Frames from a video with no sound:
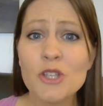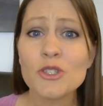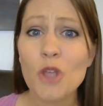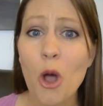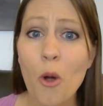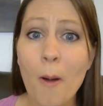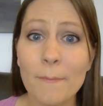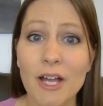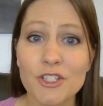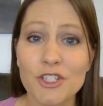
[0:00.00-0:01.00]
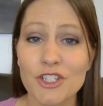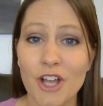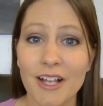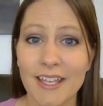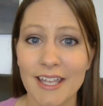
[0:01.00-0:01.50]
so much
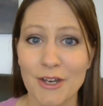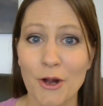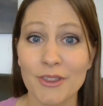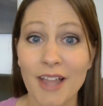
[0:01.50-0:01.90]
junk in our